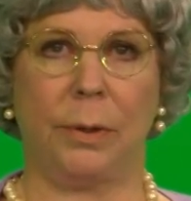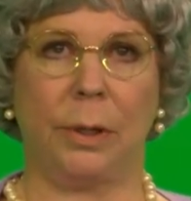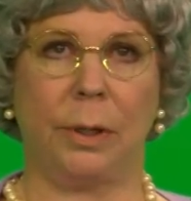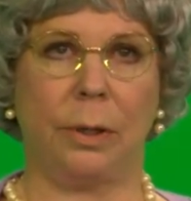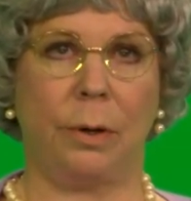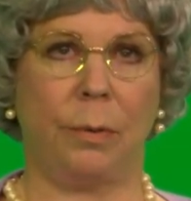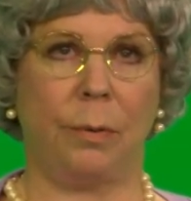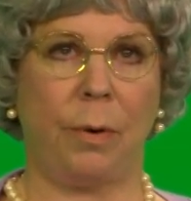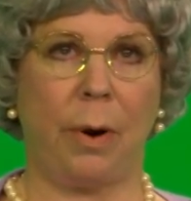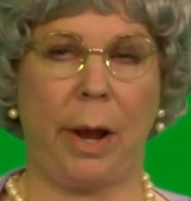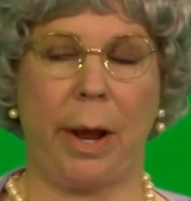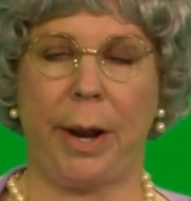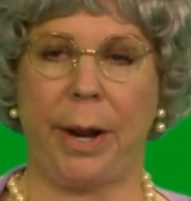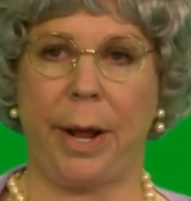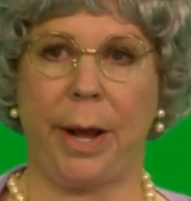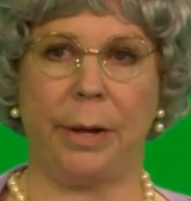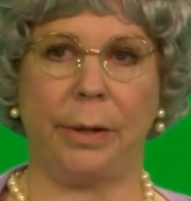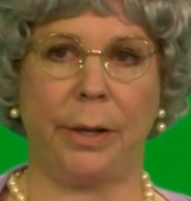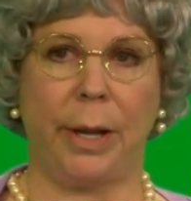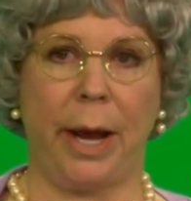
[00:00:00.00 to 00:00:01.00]
Crying
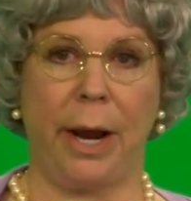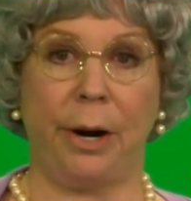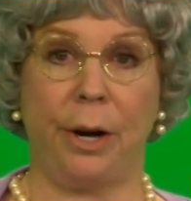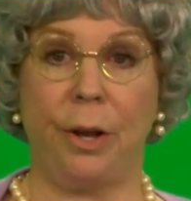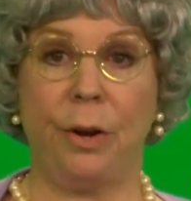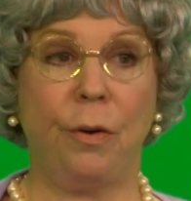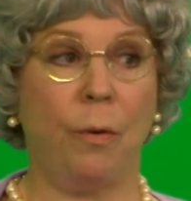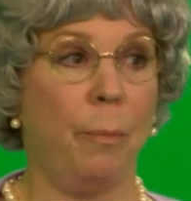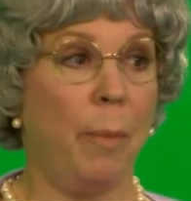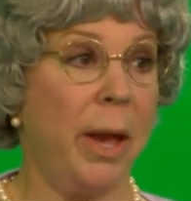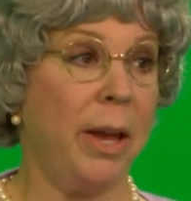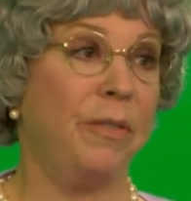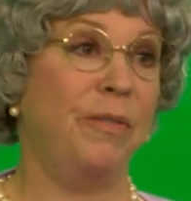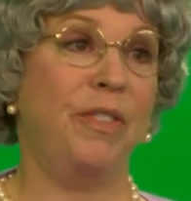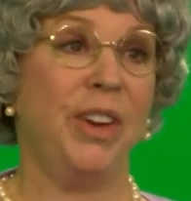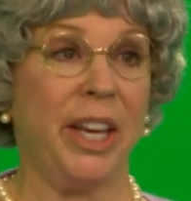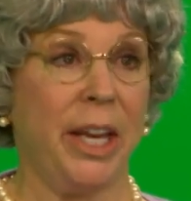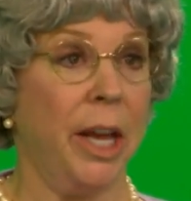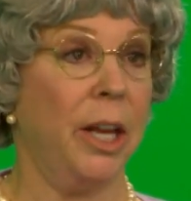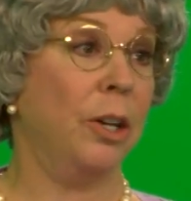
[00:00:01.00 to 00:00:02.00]
out loud. Are you gonna make
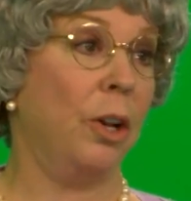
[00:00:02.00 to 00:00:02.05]
Vicki